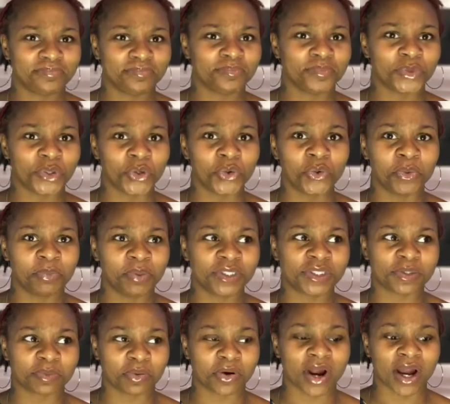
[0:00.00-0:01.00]
you would be
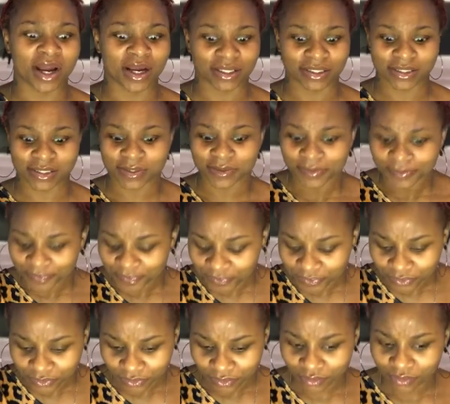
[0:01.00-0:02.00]
surprised.
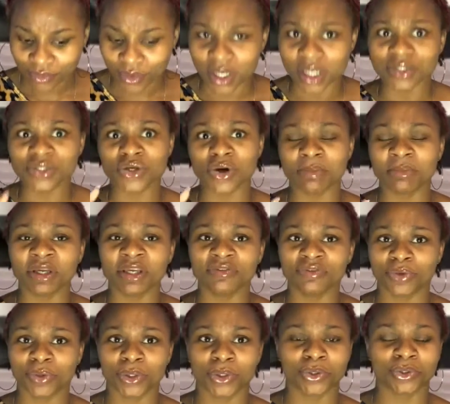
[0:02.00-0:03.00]
So I'm going to give
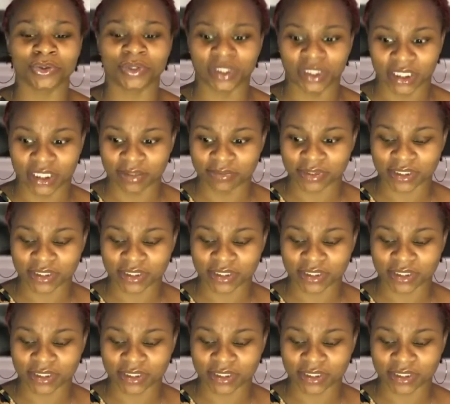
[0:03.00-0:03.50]
you a little glimpse,